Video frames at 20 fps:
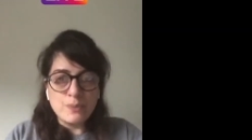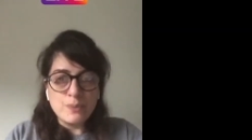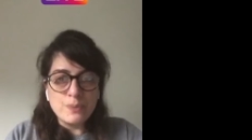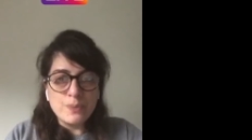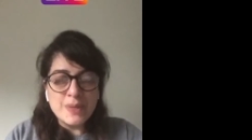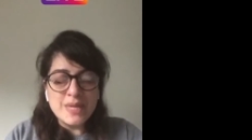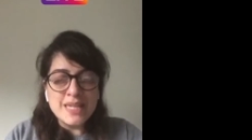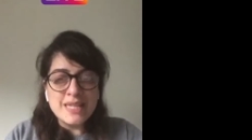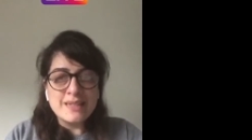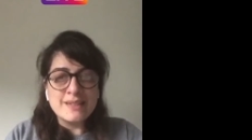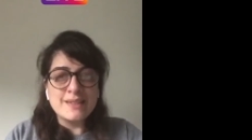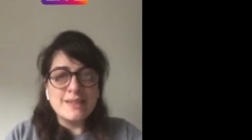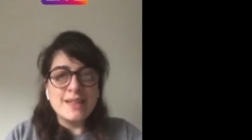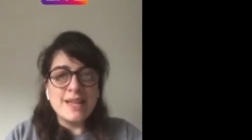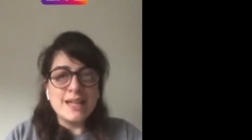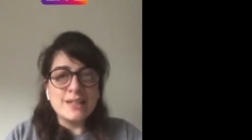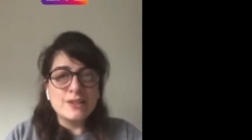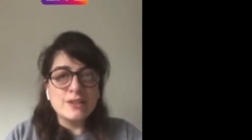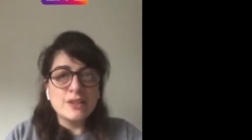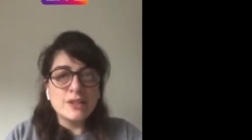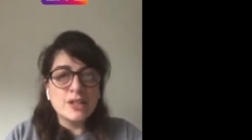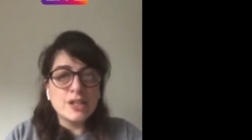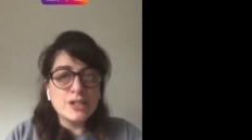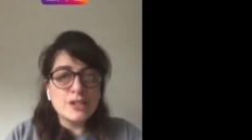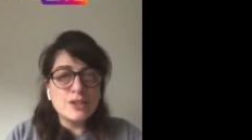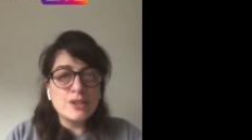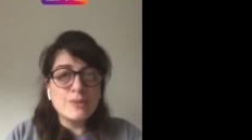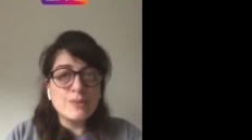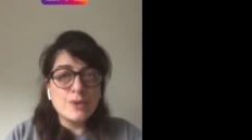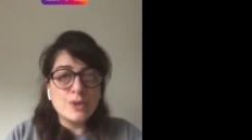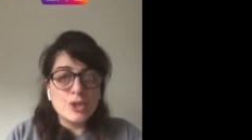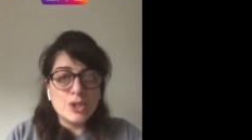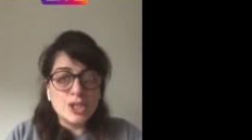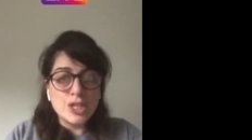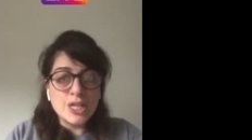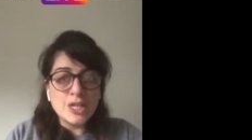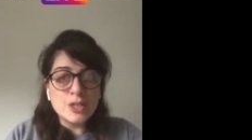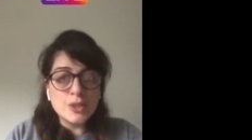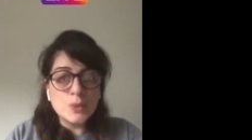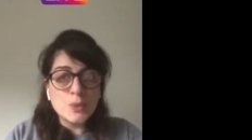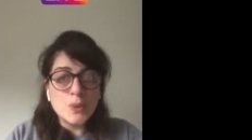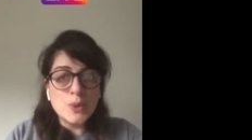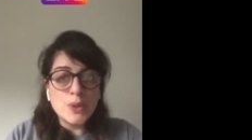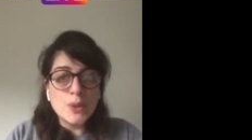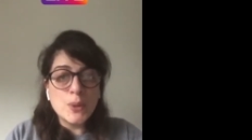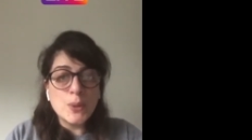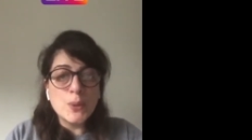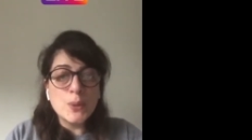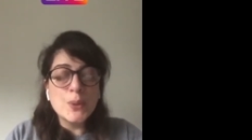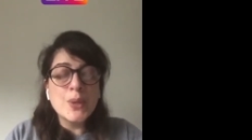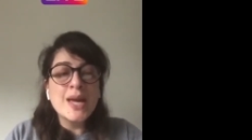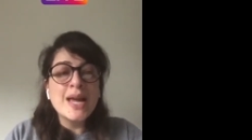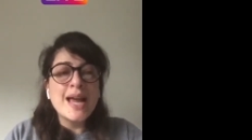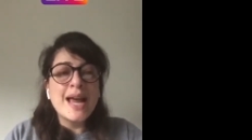piece that the customer shares with you